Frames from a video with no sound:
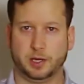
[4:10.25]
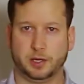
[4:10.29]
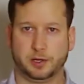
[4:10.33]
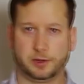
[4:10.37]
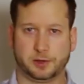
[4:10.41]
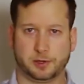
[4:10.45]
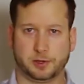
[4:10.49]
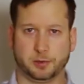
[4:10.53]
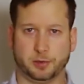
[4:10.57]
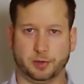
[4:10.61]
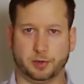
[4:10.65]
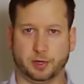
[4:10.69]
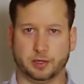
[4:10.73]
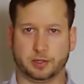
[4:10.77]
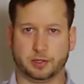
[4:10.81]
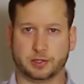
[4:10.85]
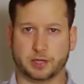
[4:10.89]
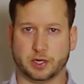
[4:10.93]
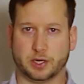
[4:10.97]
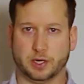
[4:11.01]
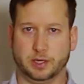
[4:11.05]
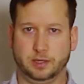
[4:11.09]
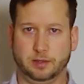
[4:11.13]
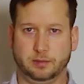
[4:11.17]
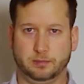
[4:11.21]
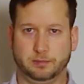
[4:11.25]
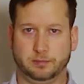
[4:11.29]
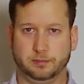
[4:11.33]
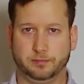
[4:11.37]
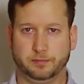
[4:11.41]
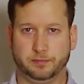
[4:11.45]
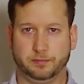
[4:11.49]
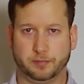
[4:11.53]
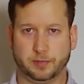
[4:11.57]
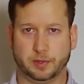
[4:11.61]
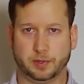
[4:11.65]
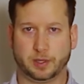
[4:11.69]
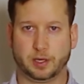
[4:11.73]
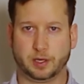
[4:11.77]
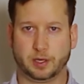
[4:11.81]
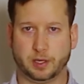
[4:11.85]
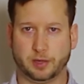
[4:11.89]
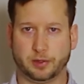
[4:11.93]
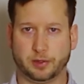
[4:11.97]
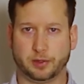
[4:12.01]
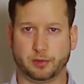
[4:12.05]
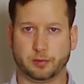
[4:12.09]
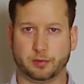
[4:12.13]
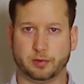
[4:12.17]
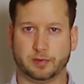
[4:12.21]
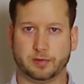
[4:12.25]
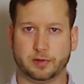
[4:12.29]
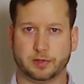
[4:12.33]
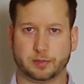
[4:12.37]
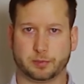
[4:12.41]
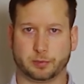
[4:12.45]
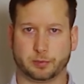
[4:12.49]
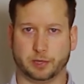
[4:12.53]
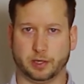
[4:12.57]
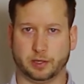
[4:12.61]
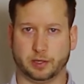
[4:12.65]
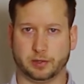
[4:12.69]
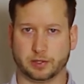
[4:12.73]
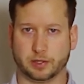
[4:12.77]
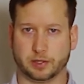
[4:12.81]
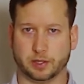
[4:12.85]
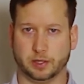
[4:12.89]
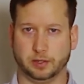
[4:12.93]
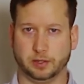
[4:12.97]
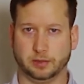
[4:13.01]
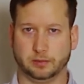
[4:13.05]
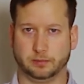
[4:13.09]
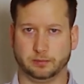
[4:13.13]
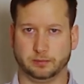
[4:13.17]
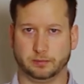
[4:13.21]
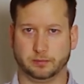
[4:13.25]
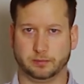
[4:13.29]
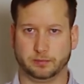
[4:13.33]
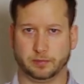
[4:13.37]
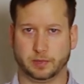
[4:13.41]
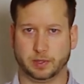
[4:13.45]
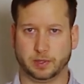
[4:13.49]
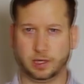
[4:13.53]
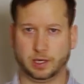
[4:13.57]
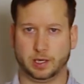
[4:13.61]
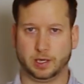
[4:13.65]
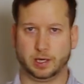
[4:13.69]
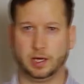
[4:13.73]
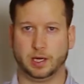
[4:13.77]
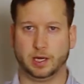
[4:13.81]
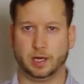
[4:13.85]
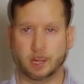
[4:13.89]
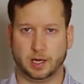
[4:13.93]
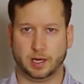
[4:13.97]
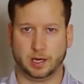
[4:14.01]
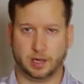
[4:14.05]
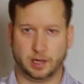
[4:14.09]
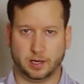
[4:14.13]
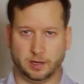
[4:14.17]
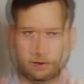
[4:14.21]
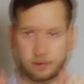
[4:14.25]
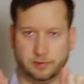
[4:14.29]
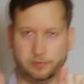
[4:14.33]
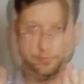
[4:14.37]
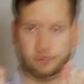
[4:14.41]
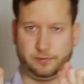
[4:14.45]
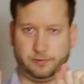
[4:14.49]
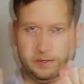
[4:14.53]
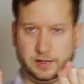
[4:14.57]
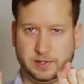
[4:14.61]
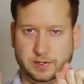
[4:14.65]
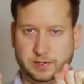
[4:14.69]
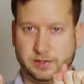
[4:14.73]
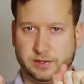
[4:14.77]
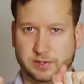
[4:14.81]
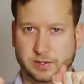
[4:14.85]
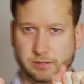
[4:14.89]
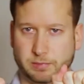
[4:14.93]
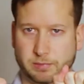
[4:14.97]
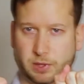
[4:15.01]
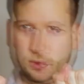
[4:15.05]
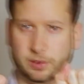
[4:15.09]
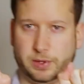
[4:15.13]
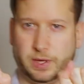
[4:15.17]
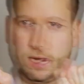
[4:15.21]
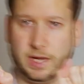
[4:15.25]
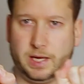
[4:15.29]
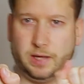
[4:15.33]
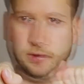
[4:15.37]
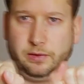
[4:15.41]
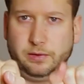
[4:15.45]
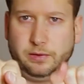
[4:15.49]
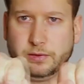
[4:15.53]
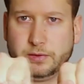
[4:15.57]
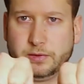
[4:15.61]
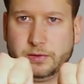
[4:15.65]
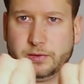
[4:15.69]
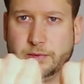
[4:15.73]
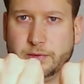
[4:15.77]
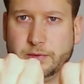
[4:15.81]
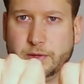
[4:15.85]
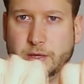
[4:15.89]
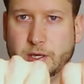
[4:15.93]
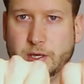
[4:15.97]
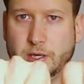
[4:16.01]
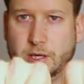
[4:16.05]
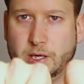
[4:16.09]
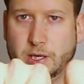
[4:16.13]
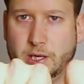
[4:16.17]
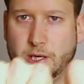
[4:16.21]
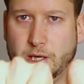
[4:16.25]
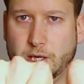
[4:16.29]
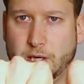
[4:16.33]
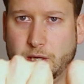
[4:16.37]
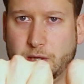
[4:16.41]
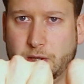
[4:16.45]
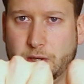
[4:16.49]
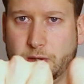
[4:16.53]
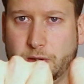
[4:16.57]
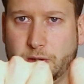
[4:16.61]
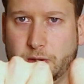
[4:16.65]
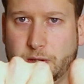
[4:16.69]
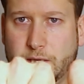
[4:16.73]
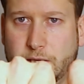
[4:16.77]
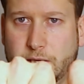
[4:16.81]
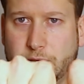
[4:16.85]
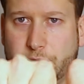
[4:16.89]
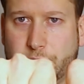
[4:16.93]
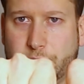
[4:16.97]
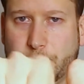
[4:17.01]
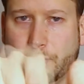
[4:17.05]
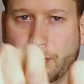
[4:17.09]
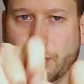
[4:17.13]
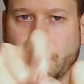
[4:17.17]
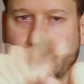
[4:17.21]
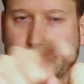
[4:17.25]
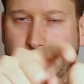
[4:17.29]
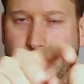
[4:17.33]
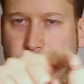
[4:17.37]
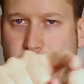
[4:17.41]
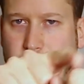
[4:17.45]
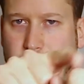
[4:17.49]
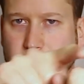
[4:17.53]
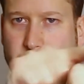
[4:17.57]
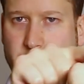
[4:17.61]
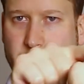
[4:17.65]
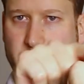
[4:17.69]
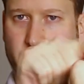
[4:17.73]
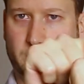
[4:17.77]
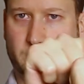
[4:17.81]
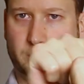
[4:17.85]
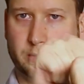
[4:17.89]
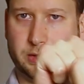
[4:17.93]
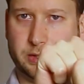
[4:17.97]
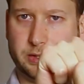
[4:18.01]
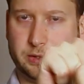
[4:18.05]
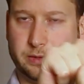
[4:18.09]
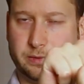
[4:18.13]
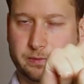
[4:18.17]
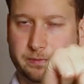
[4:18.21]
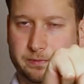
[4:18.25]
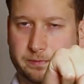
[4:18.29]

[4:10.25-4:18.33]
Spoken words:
the prayer sign, the reverse prayer sign, fists in both hands, looking at the grooves of the knuckles,